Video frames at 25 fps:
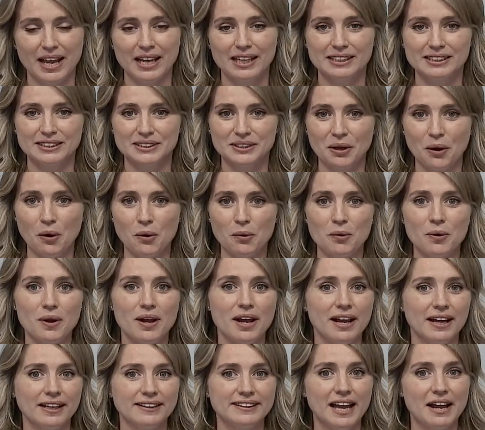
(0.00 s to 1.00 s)
So,
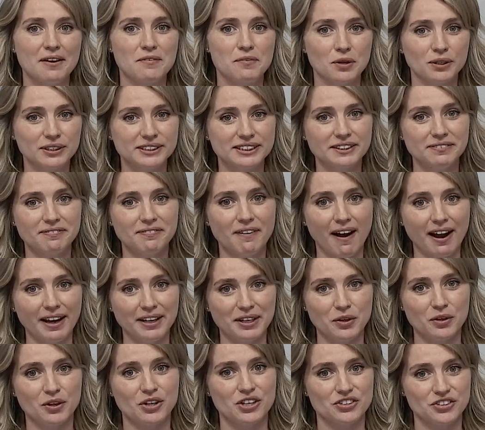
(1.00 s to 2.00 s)
diversify
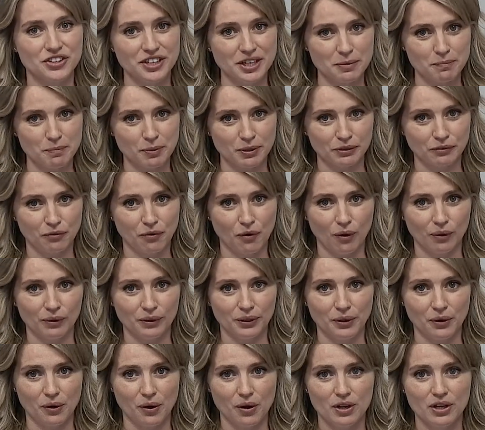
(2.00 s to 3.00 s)
your career
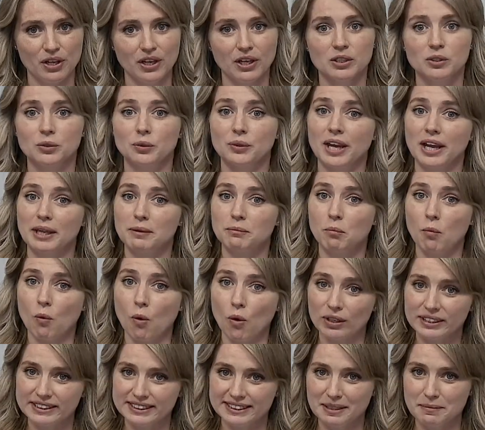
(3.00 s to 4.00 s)
portfolio to gain
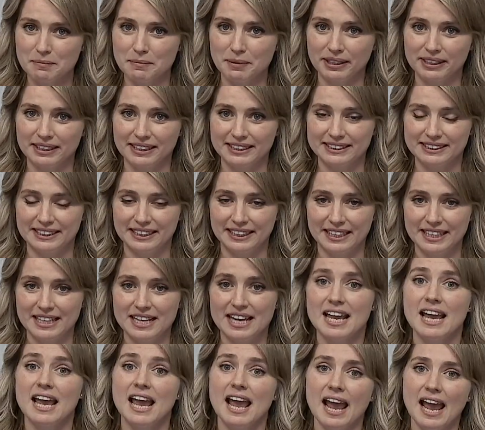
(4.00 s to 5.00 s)
more stability
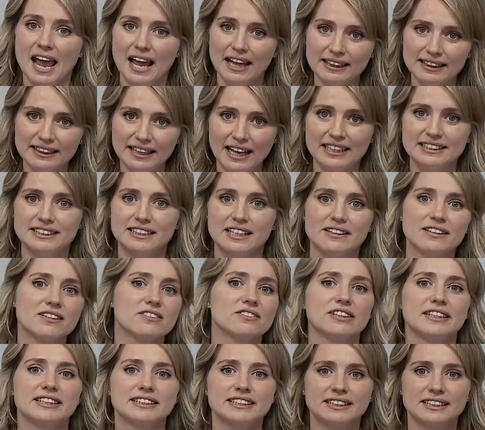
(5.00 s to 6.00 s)
and lessen the
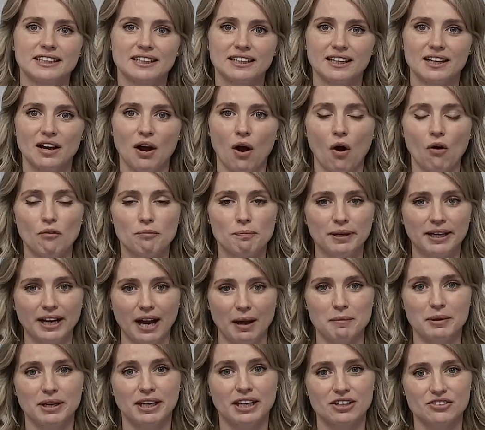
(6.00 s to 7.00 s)
risk of
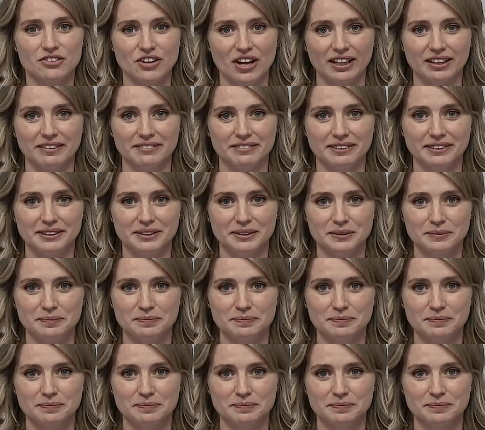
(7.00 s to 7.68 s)
becoming irrelevant.